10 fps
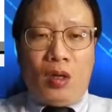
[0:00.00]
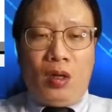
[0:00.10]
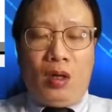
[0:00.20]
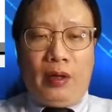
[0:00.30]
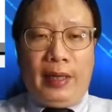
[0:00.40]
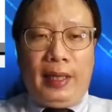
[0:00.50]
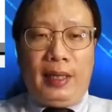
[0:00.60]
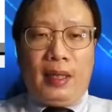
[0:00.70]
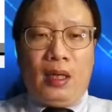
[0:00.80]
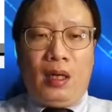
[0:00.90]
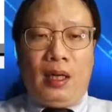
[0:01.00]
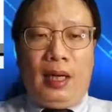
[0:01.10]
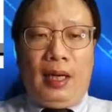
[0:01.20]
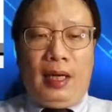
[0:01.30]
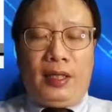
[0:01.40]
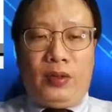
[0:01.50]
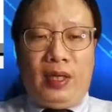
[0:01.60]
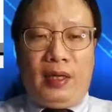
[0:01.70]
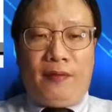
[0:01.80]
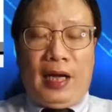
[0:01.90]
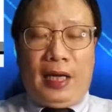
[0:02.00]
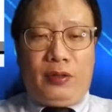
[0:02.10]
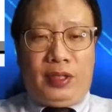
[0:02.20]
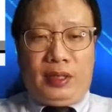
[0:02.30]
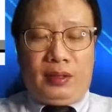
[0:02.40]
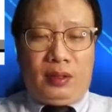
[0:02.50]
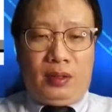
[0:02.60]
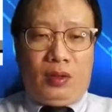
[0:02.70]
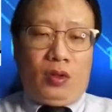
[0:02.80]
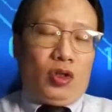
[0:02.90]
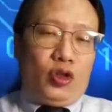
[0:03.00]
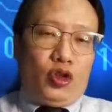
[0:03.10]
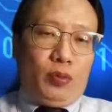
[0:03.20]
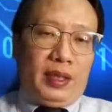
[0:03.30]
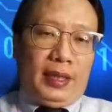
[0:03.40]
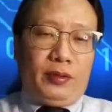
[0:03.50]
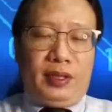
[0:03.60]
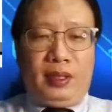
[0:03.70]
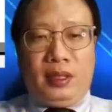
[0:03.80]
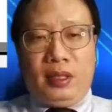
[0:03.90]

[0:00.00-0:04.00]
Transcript: okay, and you have IoT or consumer IoT.